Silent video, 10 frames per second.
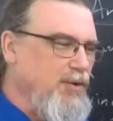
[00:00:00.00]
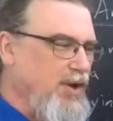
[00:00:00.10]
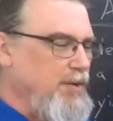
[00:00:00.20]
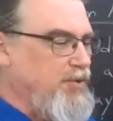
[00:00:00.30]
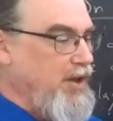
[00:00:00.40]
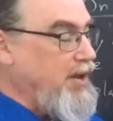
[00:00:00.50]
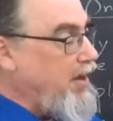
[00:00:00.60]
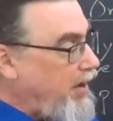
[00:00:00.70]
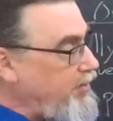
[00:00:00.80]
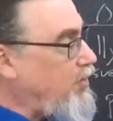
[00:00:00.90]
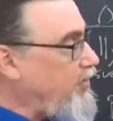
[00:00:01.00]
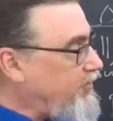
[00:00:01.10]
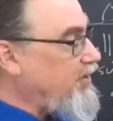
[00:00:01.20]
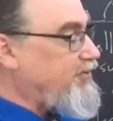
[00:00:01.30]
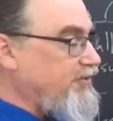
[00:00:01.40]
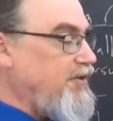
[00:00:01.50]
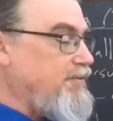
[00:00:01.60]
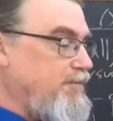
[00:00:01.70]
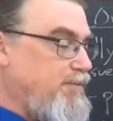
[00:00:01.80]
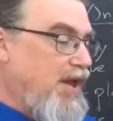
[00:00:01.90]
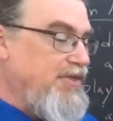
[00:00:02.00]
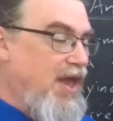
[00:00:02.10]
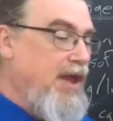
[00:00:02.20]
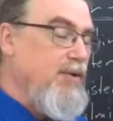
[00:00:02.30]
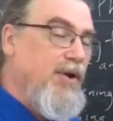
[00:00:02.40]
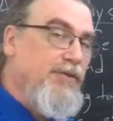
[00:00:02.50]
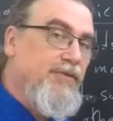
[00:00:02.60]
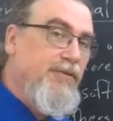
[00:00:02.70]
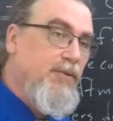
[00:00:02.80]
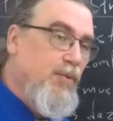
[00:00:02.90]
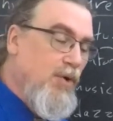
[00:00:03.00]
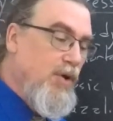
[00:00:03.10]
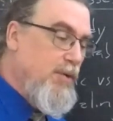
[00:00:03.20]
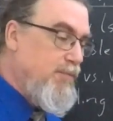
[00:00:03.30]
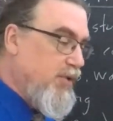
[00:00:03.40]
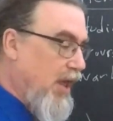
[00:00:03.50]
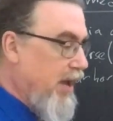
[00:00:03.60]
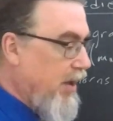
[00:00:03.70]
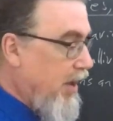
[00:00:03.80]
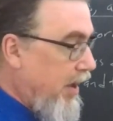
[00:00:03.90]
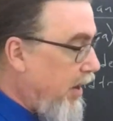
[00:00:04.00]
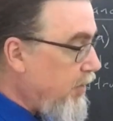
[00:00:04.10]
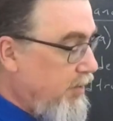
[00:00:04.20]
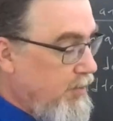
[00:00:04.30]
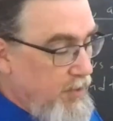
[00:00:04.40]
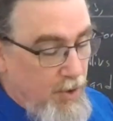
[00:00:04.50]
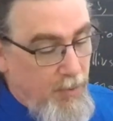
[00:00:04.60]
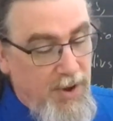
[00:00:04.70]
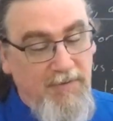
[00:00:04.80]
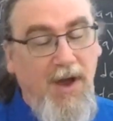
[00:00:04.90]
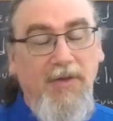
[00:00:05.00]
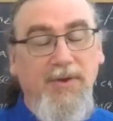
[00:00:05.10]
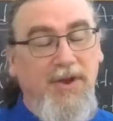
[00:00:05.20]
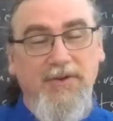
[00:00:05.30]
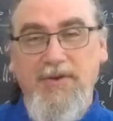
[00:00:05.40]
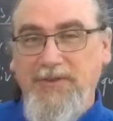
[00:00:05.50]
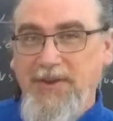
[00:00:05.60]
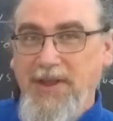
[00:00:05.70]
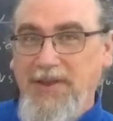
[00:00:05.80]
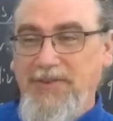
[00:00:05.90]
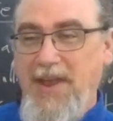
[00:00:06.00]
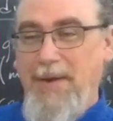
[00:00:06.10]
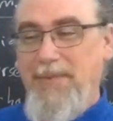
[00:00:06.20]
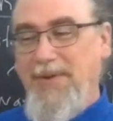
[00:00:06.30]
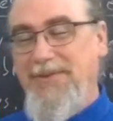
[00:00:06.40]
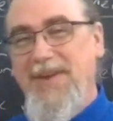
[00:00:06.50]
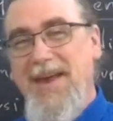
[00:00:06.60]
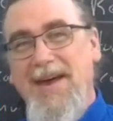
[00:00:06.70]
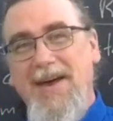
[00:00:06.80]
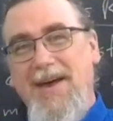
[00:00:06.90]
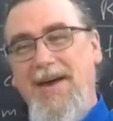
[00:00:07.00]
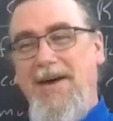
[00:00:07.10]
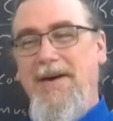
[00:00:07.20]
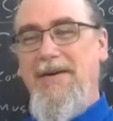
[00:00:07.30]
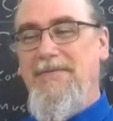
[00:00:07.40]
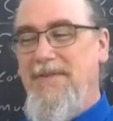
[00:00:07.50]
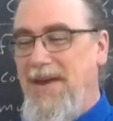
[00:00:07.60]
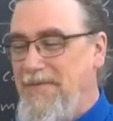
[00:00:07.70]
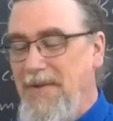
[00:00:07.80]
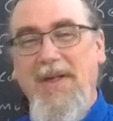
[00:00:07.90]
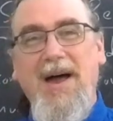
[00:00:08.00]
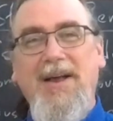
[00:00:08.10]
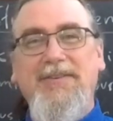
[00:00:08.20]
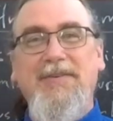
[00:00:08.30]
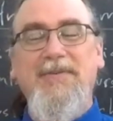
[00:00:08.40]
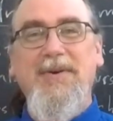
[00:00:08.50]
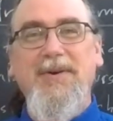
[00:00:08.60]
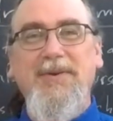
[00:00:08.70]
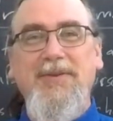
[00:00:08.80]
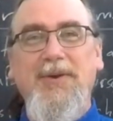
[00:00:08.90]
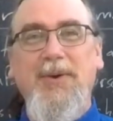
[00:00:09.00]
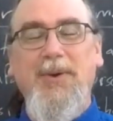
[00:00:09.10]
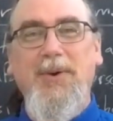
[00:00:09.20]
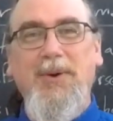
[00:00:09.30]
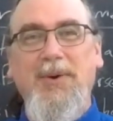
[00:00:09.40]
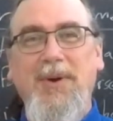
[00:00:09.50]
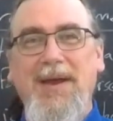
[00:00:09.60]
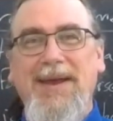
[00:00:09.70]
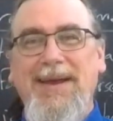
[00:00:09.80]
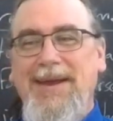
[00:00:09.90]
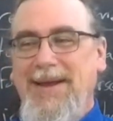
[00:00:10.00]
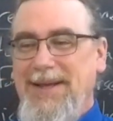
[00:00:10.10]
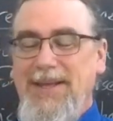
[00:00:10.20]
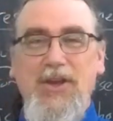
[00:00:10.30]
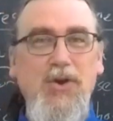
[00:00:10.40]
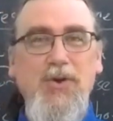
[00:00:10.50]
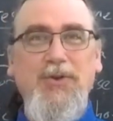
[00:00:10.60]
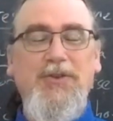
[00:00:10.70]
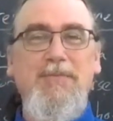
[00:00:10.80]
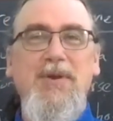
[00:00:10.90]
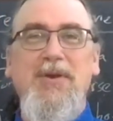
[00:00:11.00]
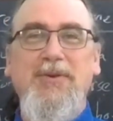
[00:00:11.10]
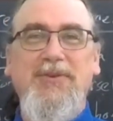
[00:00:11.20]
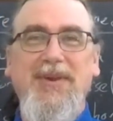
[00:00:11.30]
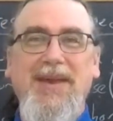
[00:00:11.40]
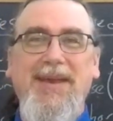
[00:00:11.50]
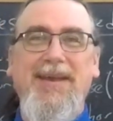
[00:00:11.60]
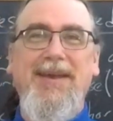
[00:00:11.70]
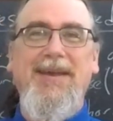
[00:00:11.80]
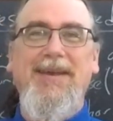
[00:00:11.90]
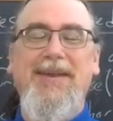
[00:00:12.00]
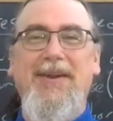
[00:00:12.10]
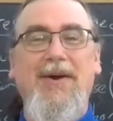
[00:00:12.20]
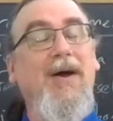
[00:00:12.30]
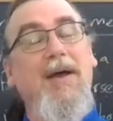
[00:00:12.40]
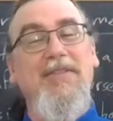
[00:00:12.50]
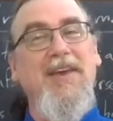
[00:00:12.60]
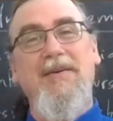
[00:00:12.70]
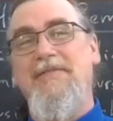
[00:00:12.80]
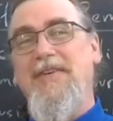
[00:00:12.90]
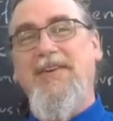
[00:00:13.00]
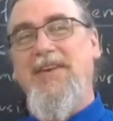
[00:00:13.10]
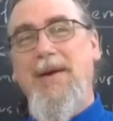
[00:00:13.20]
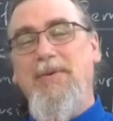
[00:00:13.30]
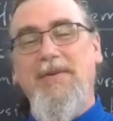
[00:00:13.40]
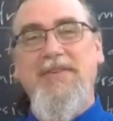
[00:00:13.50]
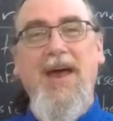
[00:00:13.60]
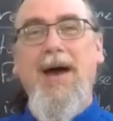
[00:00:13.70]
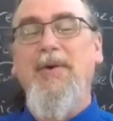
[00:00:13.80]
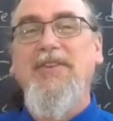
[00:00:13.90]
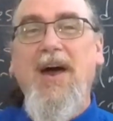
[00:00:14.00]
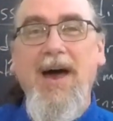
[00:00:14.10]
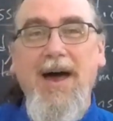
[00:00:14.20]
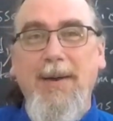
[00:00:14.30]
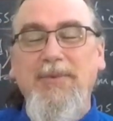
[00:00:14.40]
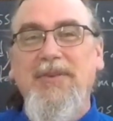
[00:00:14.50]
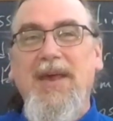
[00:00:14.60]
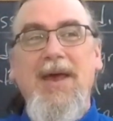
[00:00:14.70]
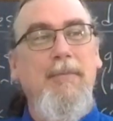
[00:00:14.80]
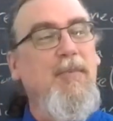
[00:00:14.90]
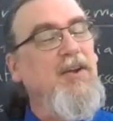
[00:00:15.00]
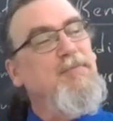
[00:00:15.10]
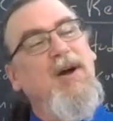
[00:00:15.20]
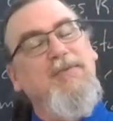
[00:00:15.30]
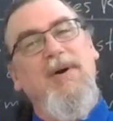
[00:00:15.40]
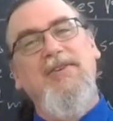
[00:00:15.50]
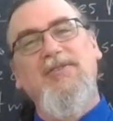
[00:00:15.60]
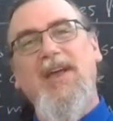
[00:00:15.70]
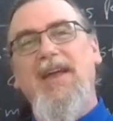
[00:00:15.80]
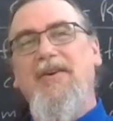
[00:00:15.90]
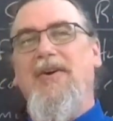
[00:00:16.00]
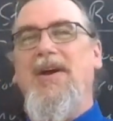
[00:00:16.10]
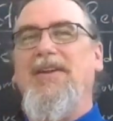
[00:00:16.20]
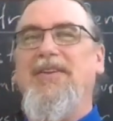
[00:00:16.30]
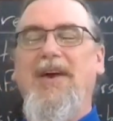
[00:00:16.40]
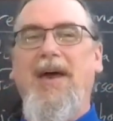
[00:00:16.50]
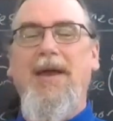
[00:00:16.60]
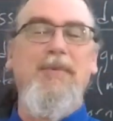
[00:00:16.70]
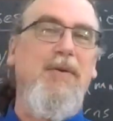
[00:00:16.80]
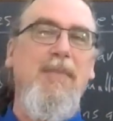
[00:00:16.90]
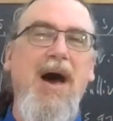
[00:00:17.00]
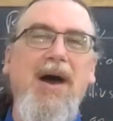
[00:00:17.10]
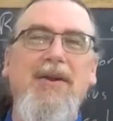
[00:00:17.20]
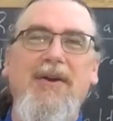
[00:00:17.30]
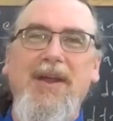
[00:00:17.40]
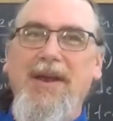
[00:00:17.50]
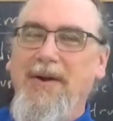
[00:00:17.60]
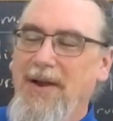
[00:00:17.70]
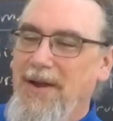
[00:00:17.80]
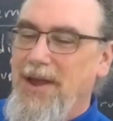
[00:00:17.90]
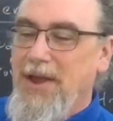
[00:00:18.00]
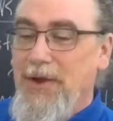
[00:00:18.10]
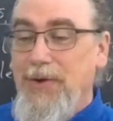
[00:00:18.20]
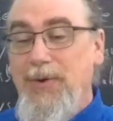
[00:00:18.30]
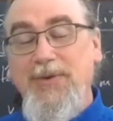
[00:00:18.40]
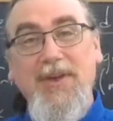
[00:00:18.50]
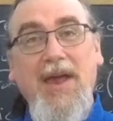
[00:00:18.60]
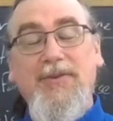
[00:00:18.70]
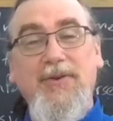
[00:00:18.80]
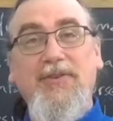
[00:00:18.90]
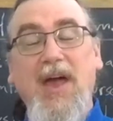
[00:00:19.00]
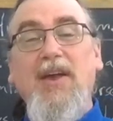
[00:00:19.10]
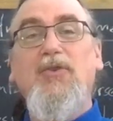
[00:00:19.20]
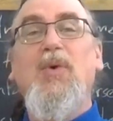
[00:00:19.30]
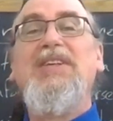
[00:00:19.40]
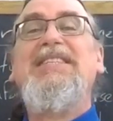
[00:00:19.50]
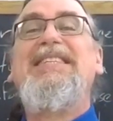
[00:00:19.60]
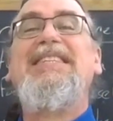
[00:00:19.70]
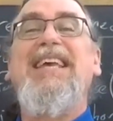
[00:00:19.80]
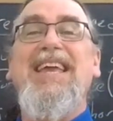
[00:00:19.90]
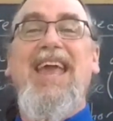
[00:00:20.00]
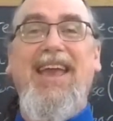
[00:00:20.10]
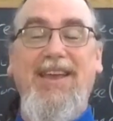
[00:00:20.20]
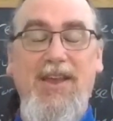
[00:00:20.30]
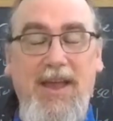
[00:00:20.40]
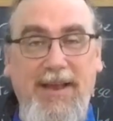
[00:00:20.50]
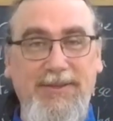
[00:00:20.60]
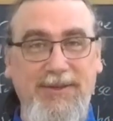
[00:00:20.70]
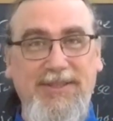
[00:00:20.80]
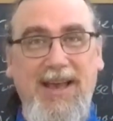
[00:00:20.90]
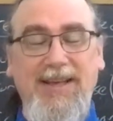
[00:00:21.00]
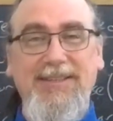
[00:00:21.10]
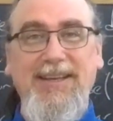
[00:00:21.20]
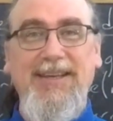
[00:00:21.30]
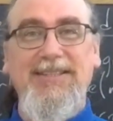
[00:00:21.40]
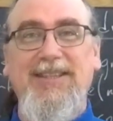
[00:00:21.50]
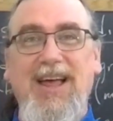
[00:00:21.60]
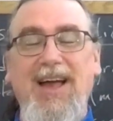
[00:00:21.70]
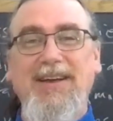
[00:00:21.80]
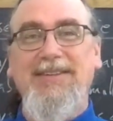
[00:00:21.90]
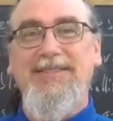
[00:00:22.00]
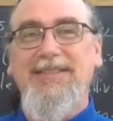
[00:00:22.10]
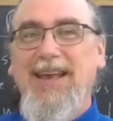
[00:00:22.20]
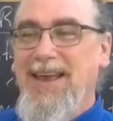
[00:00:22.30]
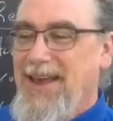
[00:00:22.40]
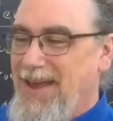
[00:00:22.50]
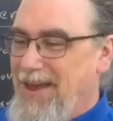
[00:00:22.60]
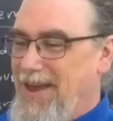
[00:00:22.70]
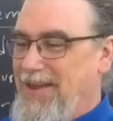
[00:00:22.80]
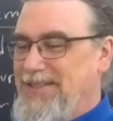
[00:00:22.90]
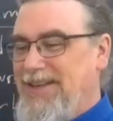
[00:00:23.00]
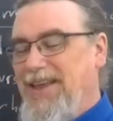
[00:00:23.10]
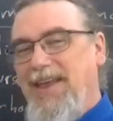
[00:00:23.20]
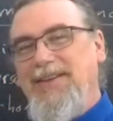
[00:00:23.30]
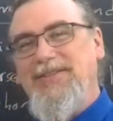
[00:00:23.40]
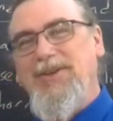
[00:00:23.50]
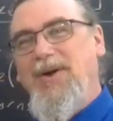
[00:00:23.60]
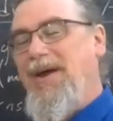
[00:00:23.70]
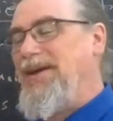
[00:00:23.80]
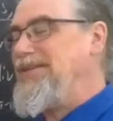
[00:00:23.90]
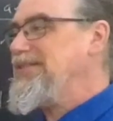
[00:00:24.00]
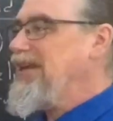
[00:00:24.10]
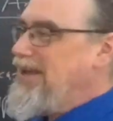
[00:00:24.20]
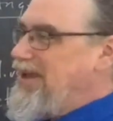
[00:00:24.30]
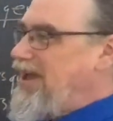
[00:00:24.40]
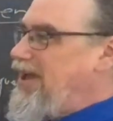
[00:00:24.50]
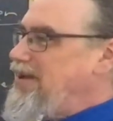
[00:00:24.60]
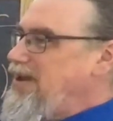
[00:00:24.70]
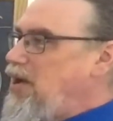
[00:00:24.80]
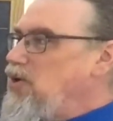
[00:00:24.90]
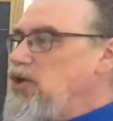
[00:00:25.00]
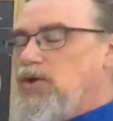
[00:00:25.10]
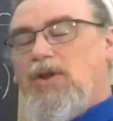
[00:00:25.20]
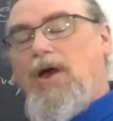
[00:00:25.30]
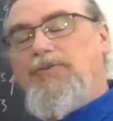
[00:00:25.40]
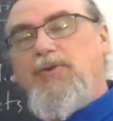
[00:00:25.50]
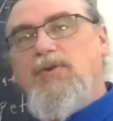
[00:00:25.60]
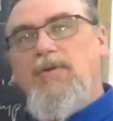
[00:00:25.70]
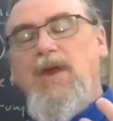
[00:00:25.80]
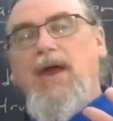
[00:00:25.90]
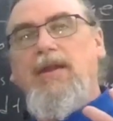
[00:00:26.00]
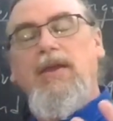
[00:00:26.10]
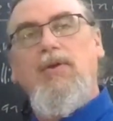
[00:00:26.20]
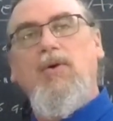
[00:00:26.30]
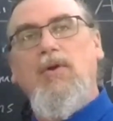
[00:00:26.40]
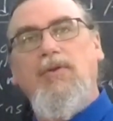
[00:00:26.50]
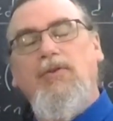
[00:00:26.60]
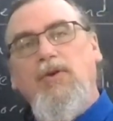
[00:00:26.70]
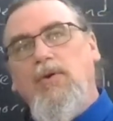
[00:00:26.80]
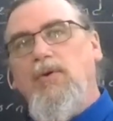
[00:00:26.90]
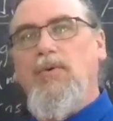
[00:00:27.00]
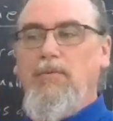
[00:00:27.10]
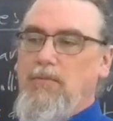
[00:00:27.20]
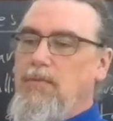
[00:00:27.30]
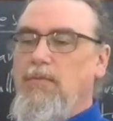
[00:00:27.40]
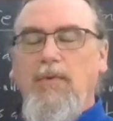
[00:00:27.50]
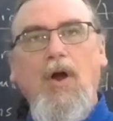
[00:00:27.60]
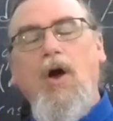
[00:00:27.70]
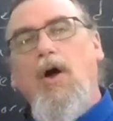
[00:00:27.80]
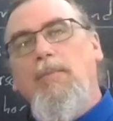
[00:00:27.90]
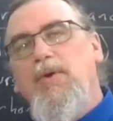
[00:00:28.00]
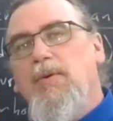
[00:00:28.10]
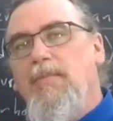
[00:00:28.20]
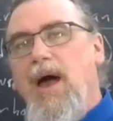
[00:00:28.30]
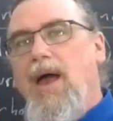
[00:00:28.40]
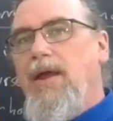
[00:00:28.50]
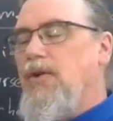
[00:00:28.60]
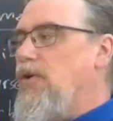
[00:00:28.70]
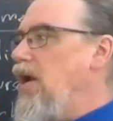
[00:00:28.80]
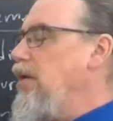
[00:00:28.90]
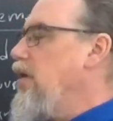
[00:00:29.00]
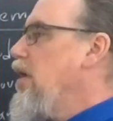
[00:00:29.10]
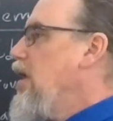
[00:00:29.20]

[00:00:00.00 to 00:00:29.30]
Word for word: going to play. And notice that he says that Pythagoras would play. And, we have other interesting examples of philosophers who used music. I think of, for example, of Thomas Hobbes, much, much, much later in time, in the modern era, whose exercise was singing, exercising his lungs, singing songs. Now, you could also do that in order to calm your mind, right?